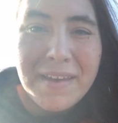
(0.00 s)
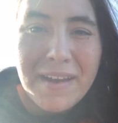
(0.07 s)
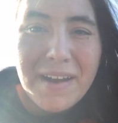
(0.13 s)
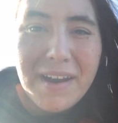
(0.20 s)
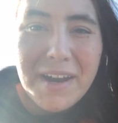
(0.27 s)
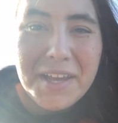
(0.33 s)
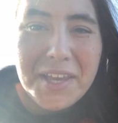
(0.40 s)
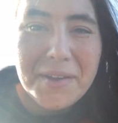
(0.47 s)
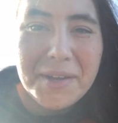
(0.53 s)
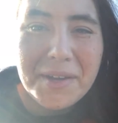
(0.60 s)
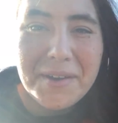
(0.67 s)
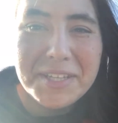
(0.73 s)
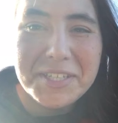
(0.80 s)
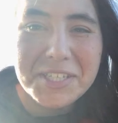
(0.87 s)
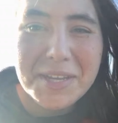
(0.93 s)
Are you and
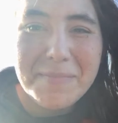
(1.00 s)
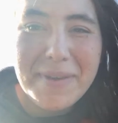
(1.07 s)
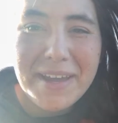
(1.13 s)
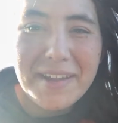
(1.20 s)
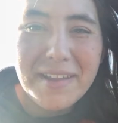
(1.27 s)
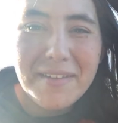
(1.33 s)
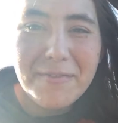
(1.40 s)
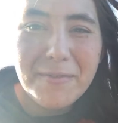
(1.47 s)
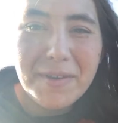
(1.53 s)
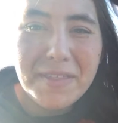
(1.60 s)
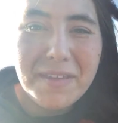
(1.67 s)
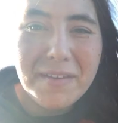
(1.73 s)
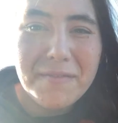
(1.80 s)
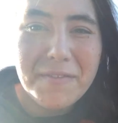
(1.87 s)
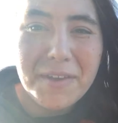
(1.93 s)
Crunch competitive with
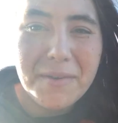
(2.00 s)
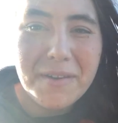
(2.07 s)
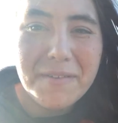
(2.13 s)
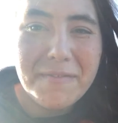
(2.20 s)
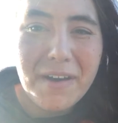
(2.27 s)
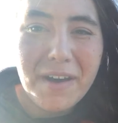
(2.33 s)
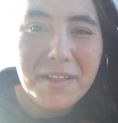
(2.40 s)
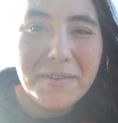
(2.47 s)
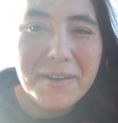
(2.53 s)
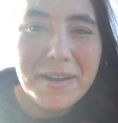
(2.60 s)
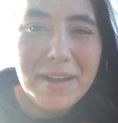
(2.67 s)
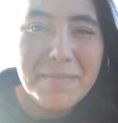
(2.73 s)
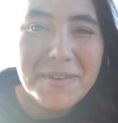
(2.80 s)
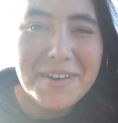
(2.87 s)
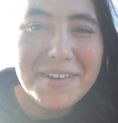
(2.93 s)
your viewer-follower
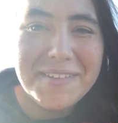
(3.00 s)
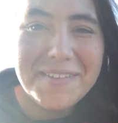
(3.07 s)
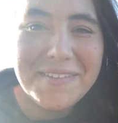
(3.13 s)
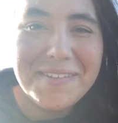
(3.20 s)
numbers?